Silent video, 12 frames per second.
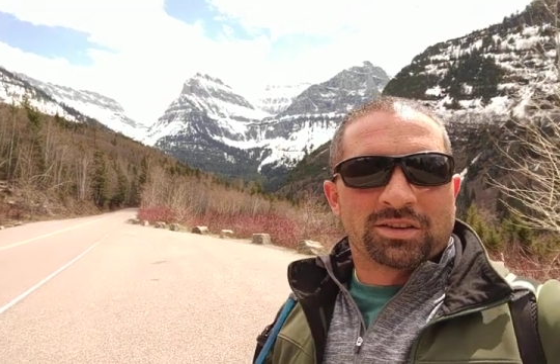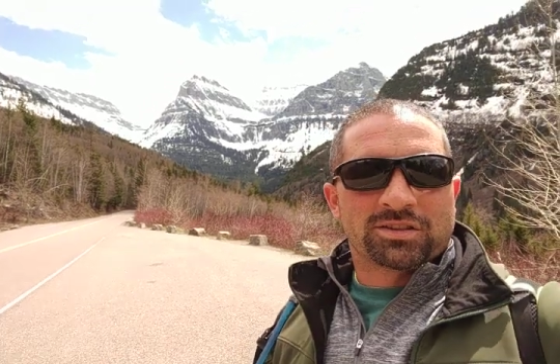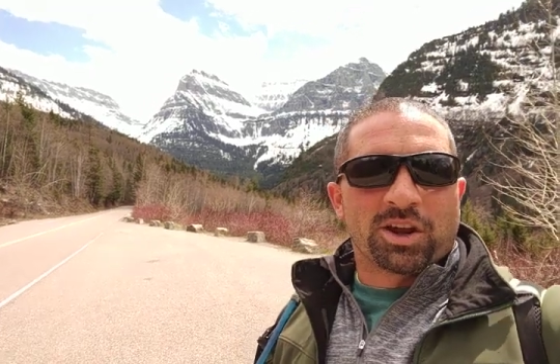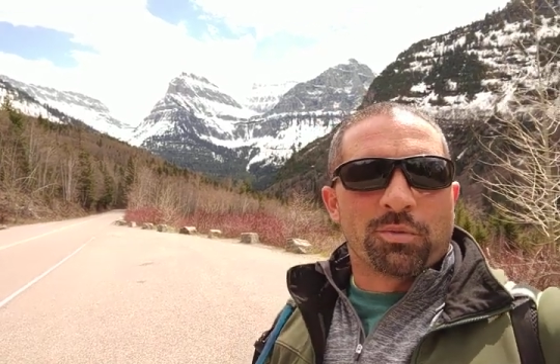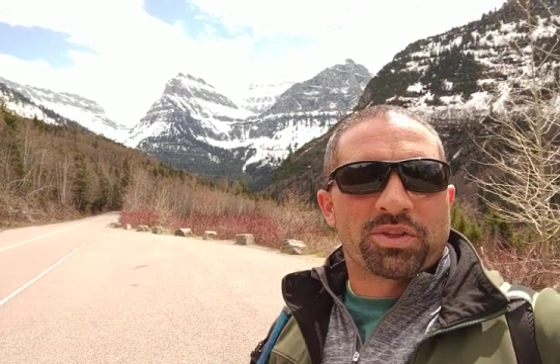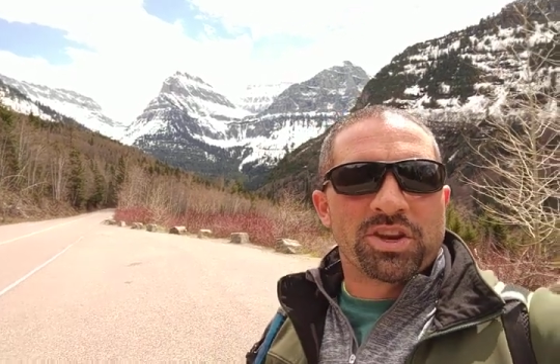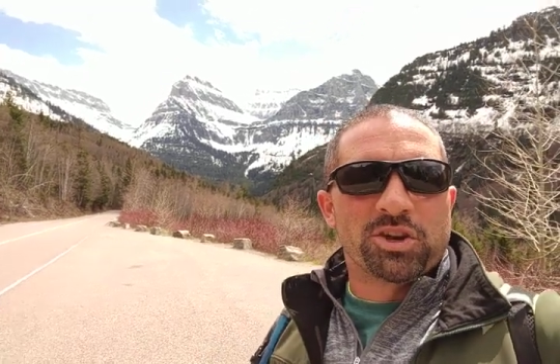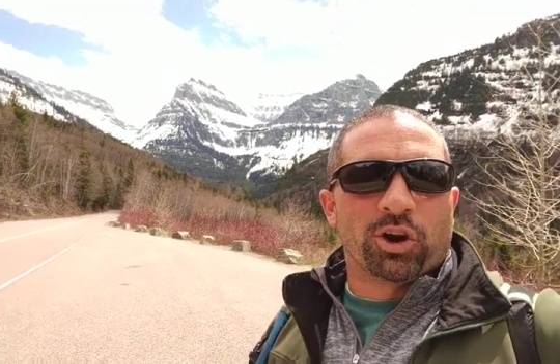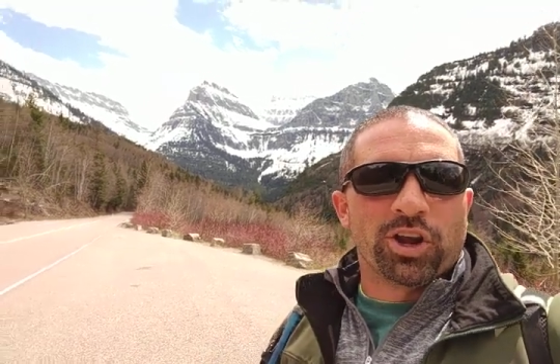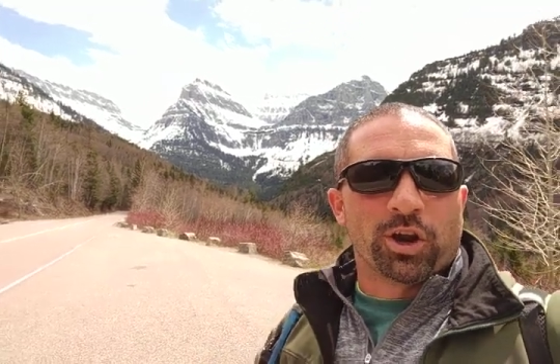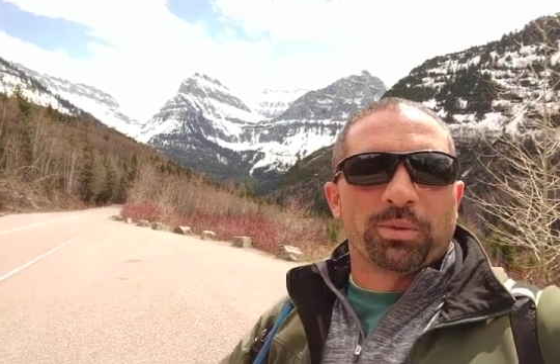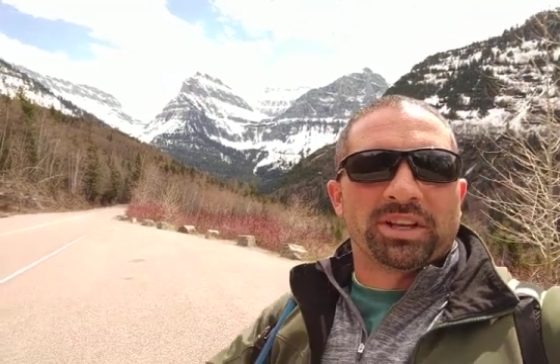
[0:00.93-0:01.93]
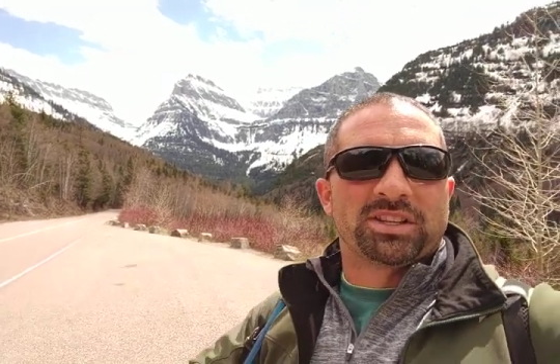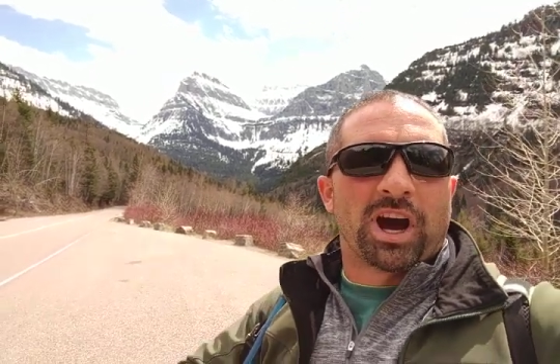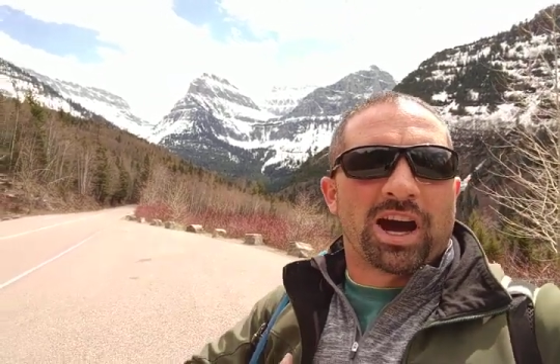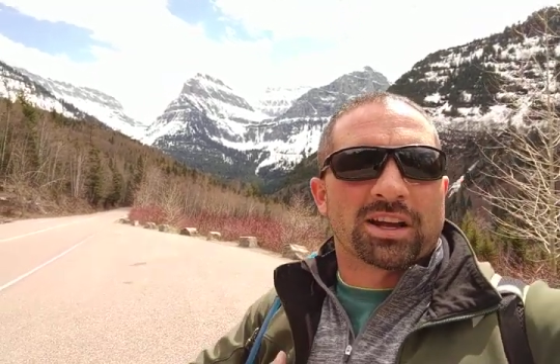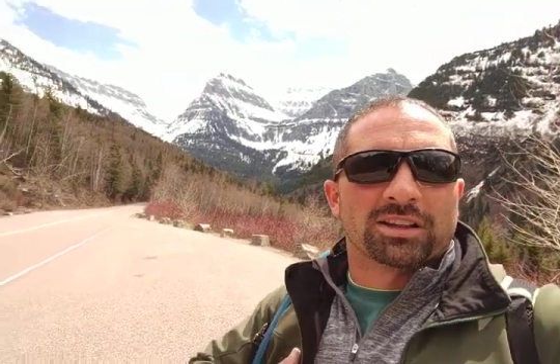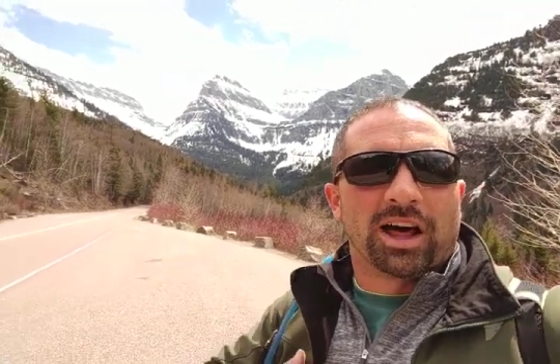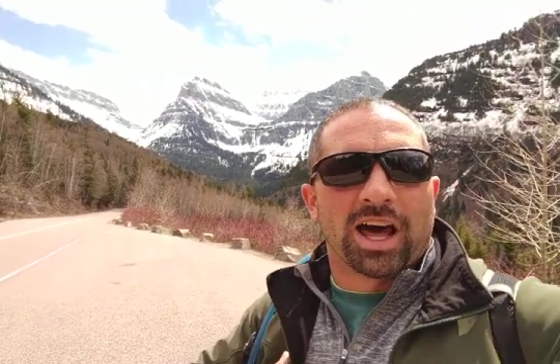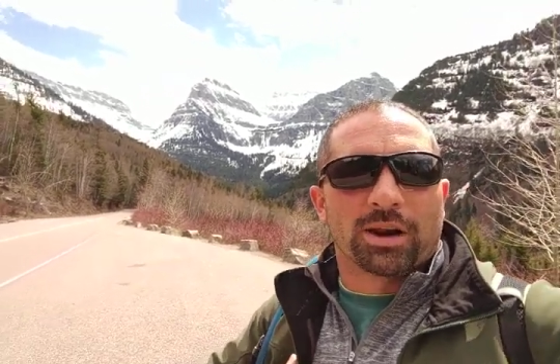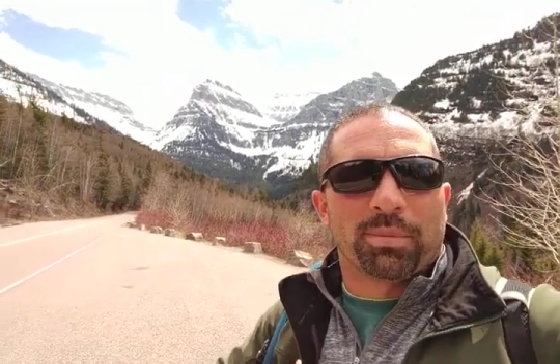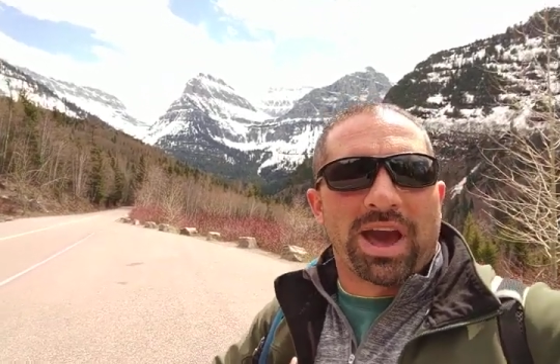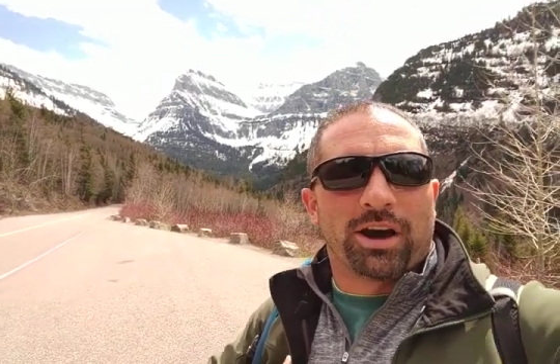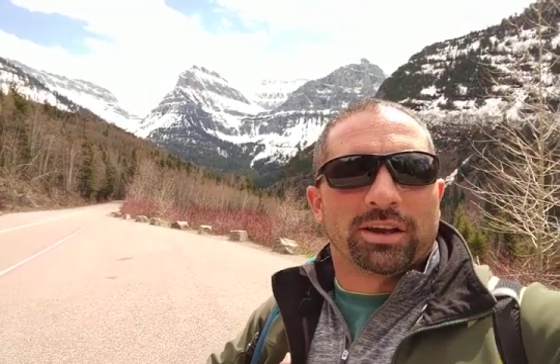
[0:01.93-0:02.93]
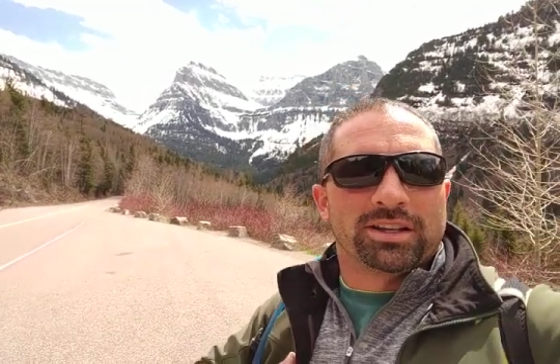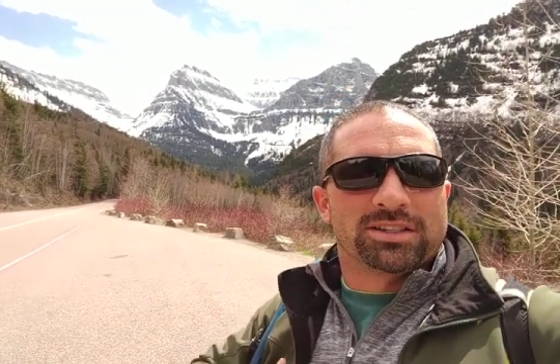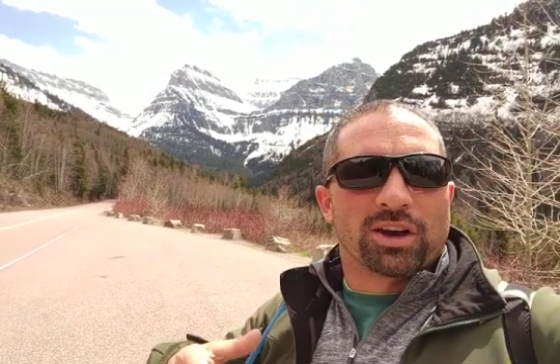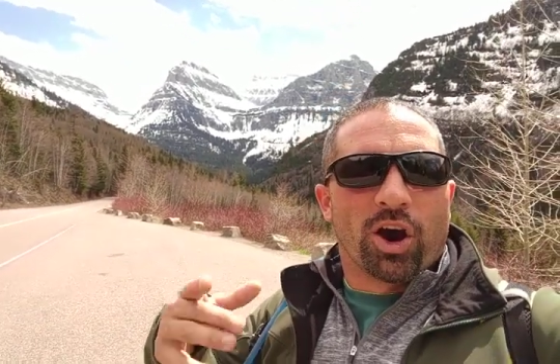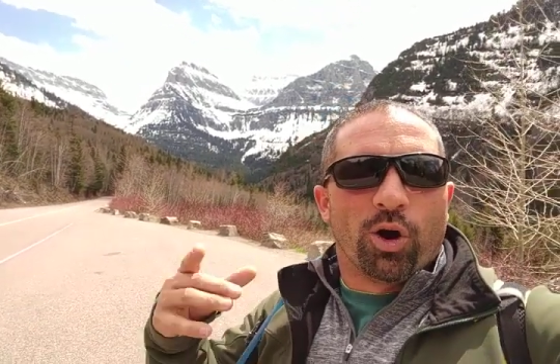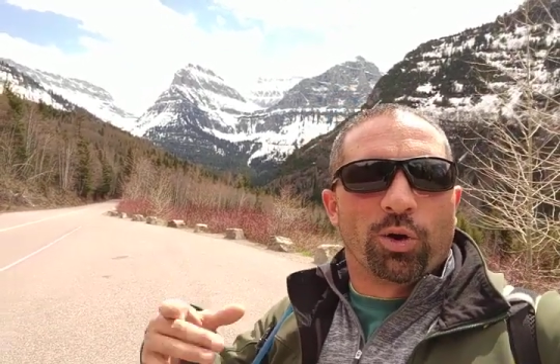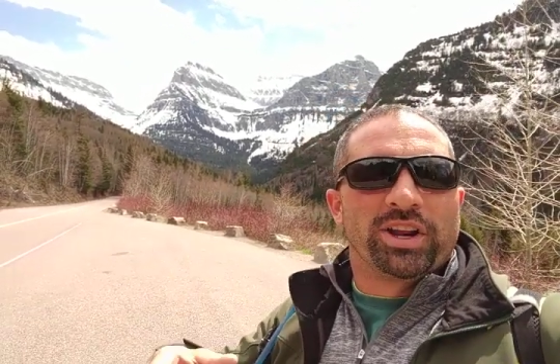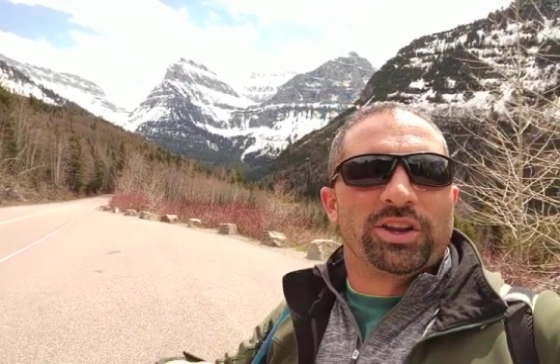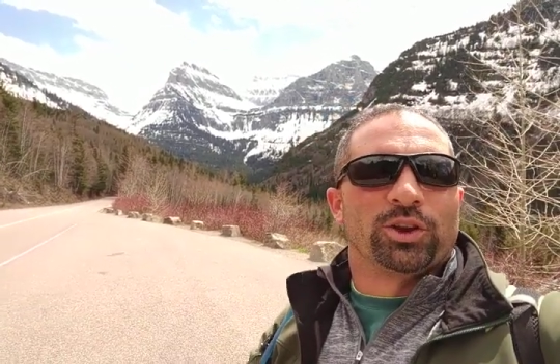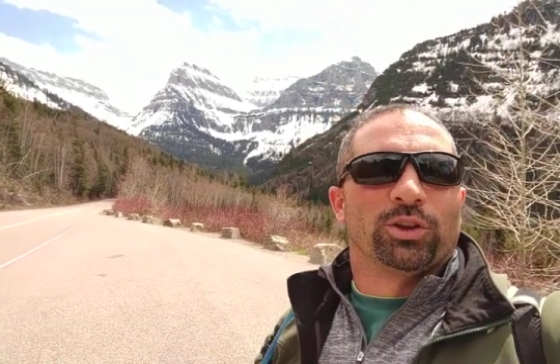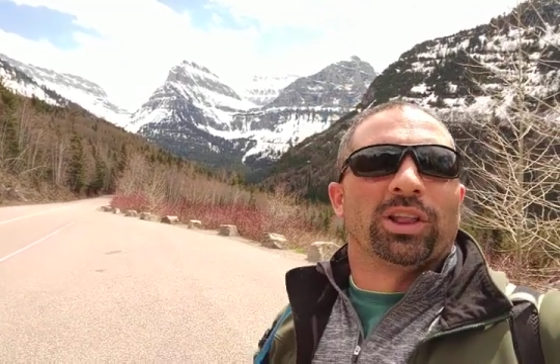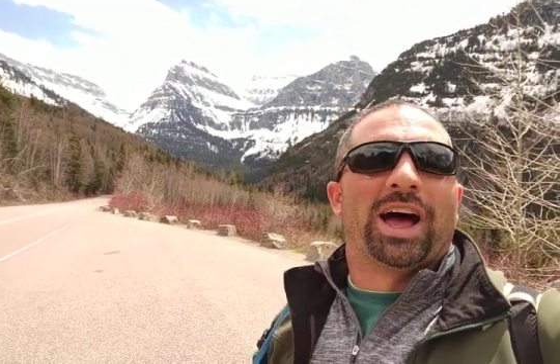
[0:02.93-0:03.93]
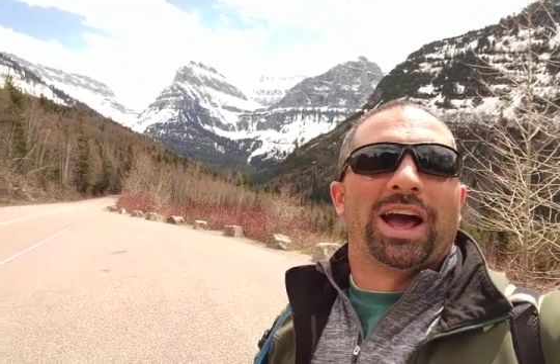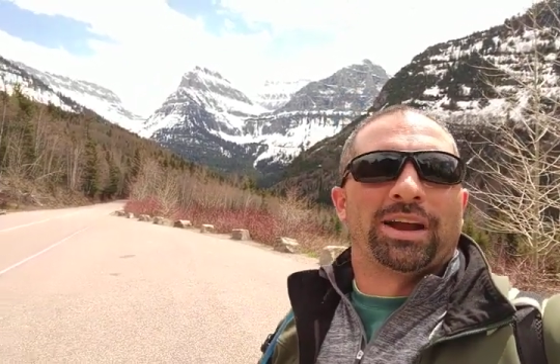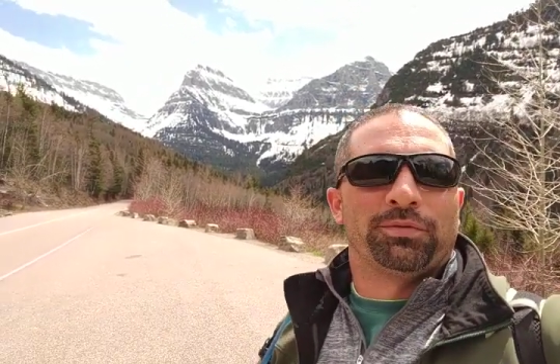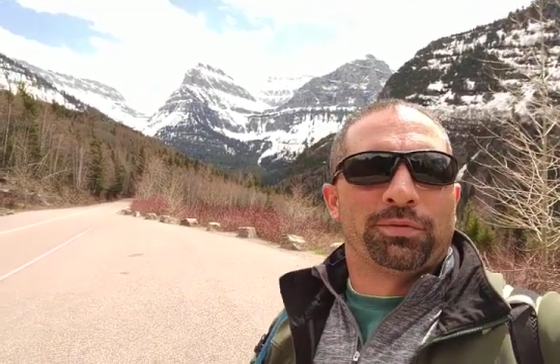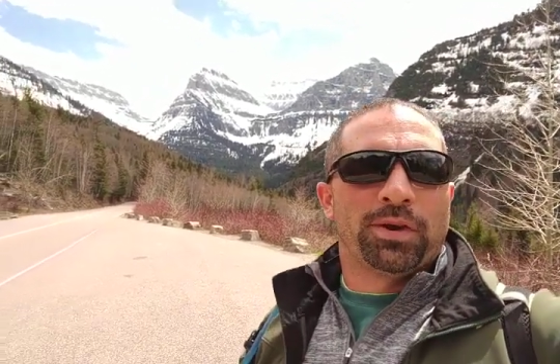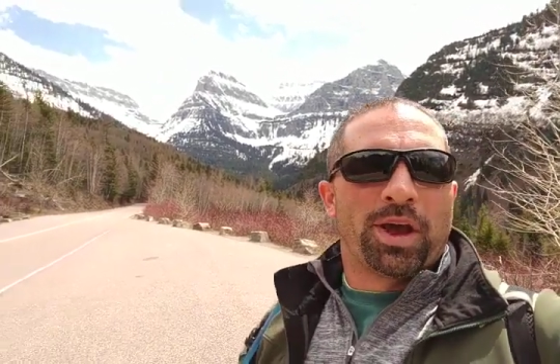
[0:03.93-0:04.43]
something you'll hear me talk a lot about is owning your life.